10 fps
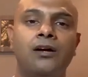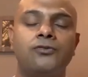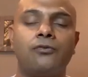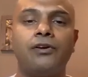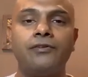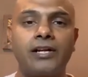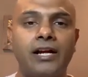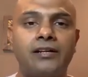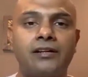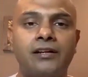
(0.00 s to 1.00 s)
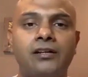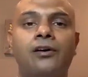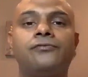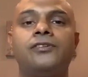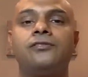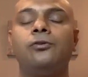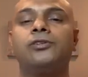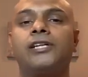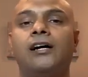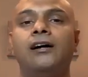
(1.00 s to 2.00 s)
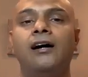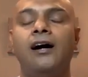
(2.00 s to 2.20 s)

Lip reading: So we will get rid of this dosha.